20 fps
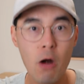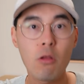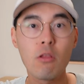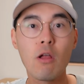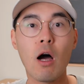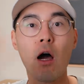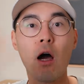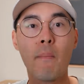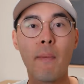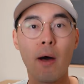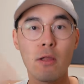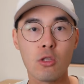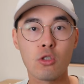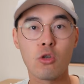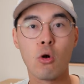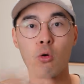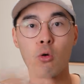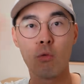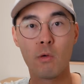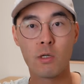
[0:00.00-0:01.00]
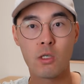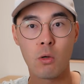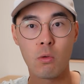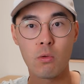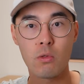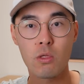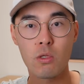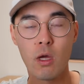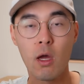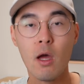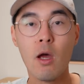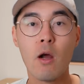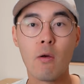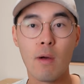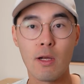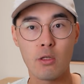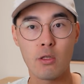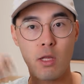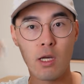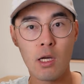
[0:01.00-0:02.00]
a lot about the total returns,
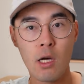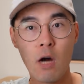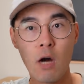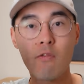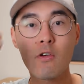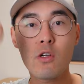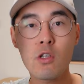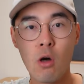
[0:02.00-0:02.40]
right? So the covered